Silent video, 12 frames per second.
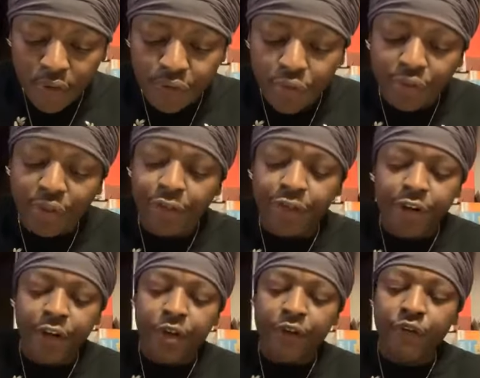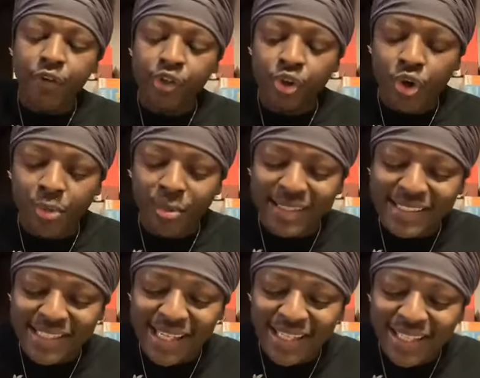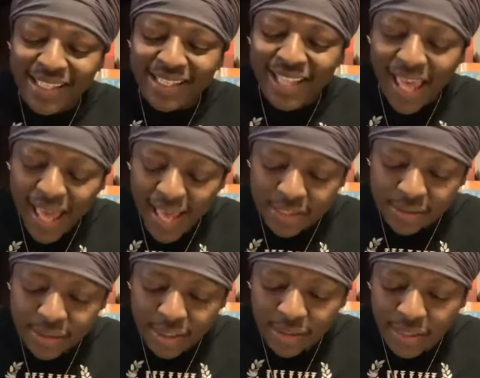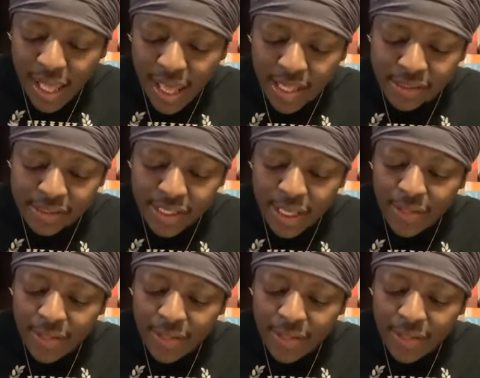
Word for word: for the fear of her torment, saying, Alas, alas,